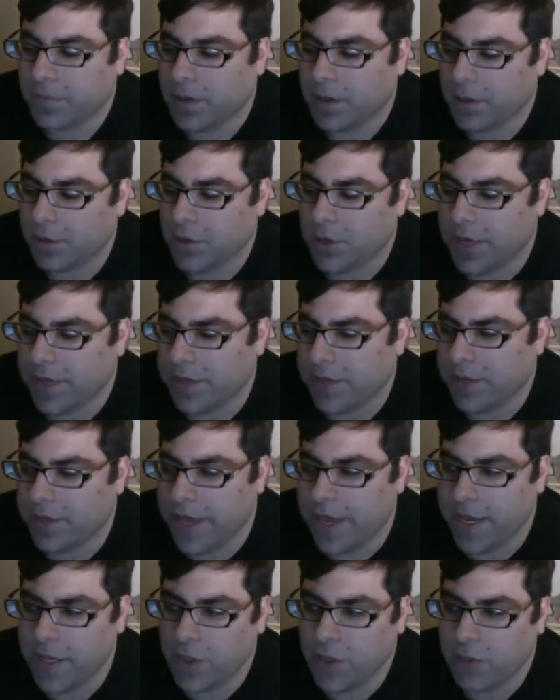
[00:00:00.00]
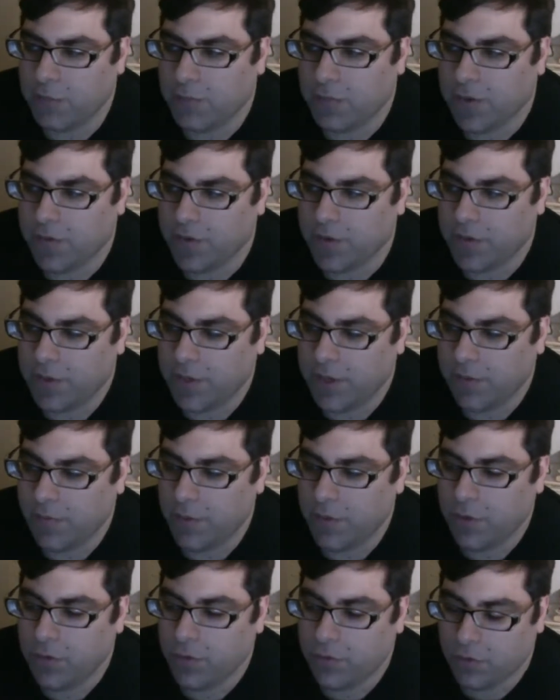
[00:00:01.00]
She had this Asian pivot thing
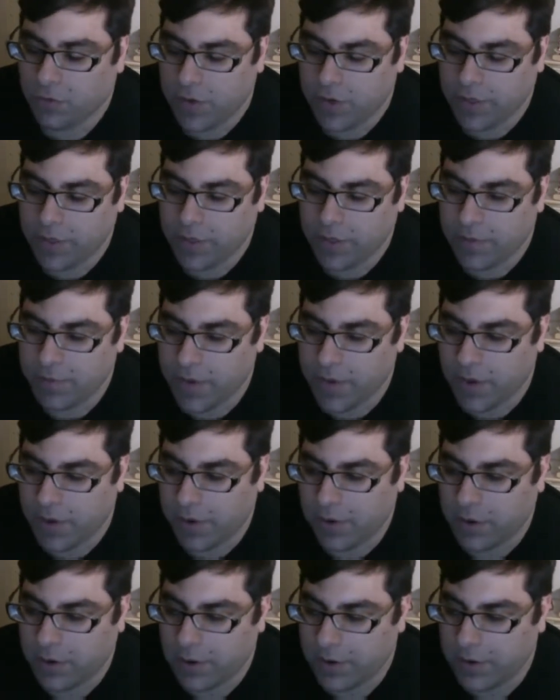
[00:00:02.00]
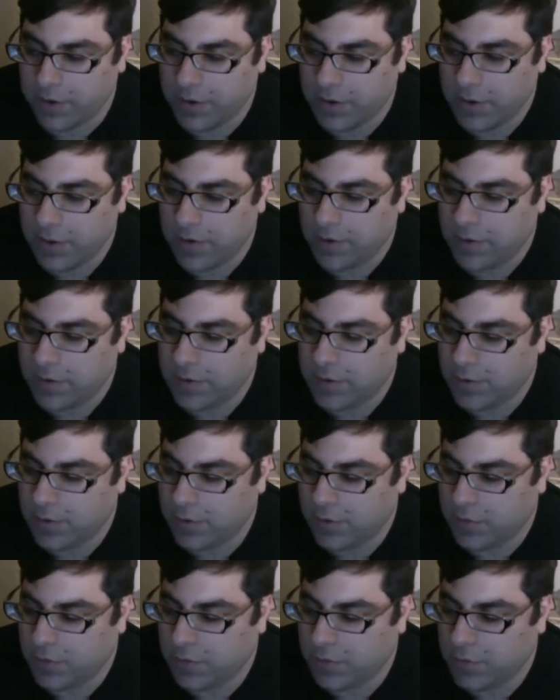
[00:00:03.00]
where she was trying to get America
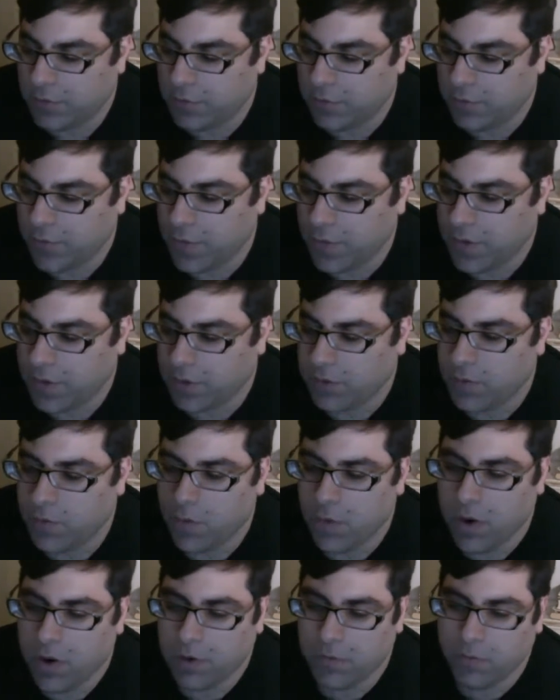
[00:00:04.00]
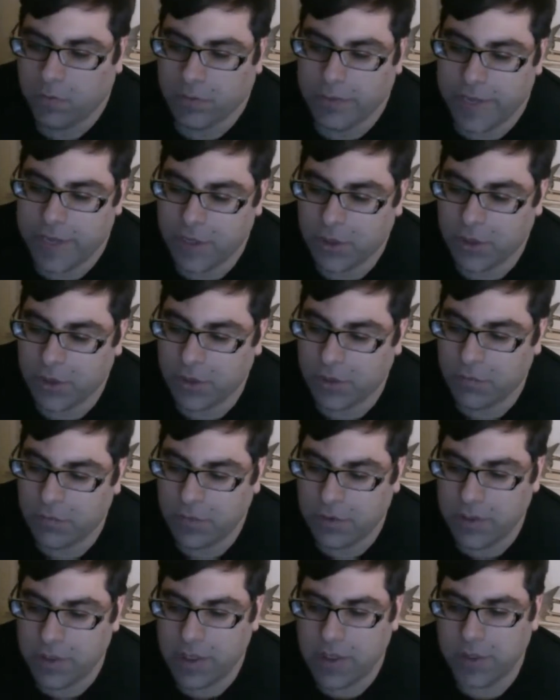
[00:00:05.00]
to focus more on relations
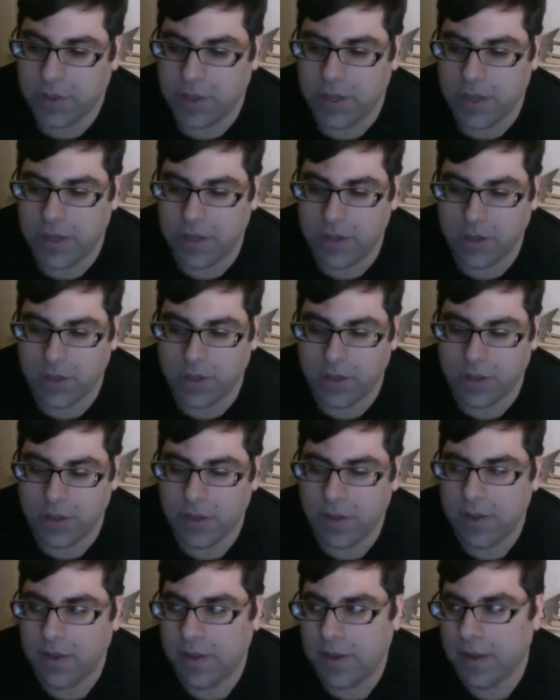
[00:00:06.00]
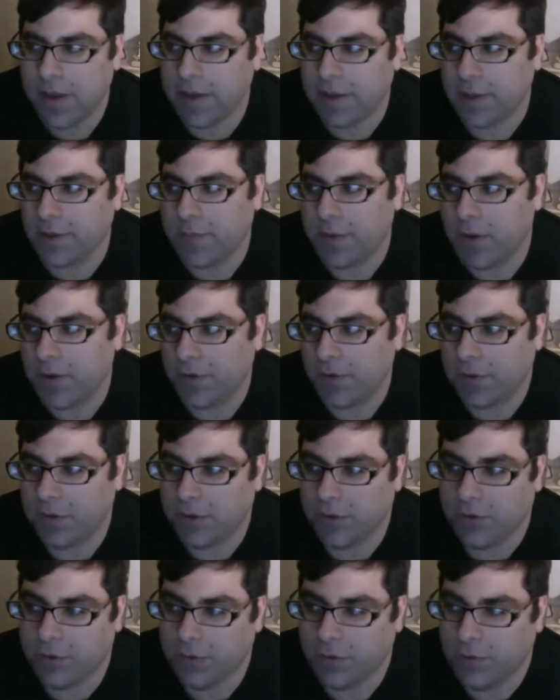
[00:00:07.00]
with East Asia as opposed
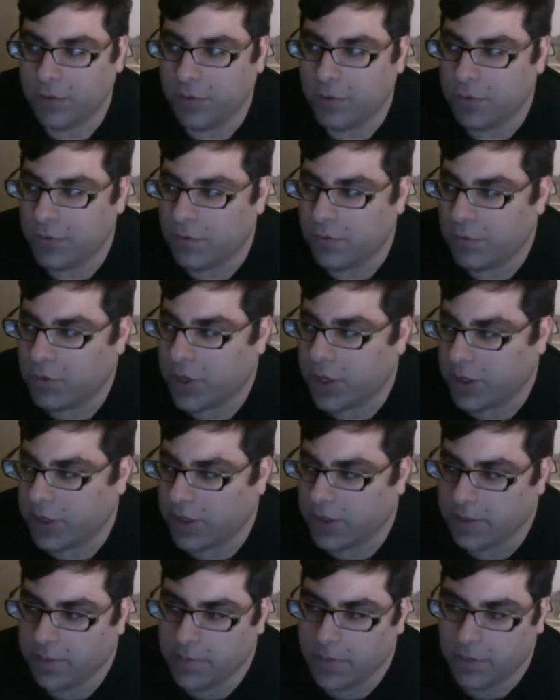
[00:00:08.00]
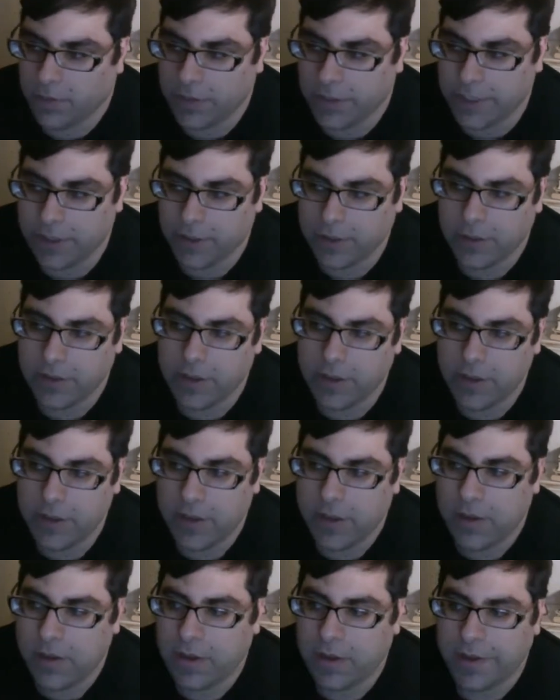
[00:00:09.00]
to just on the Middle East.
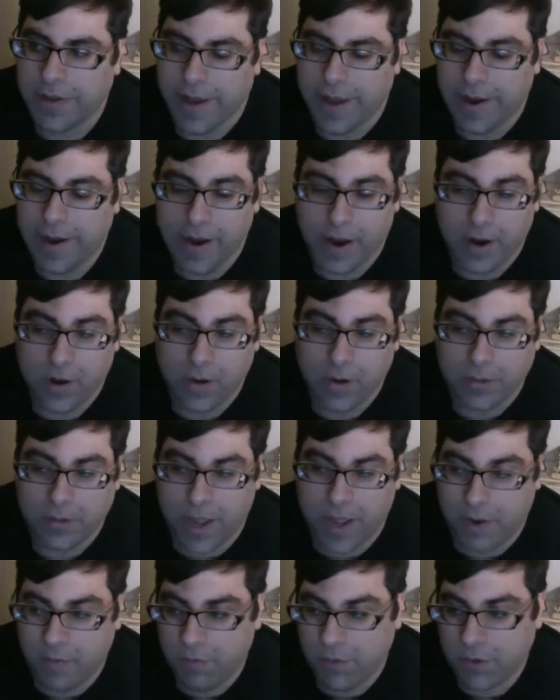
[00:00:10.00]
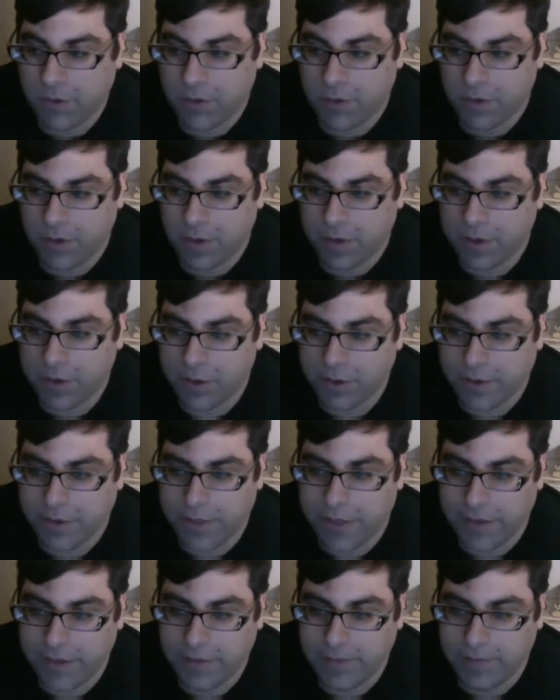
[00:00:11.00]
I heard that was a good
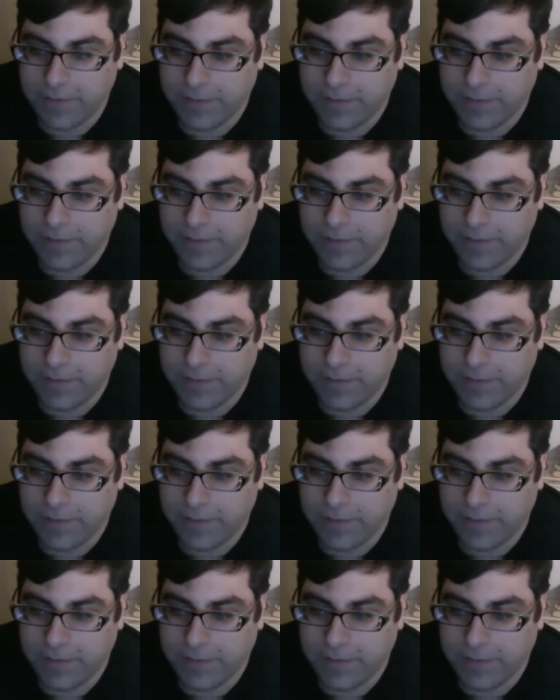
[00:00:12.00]
thing.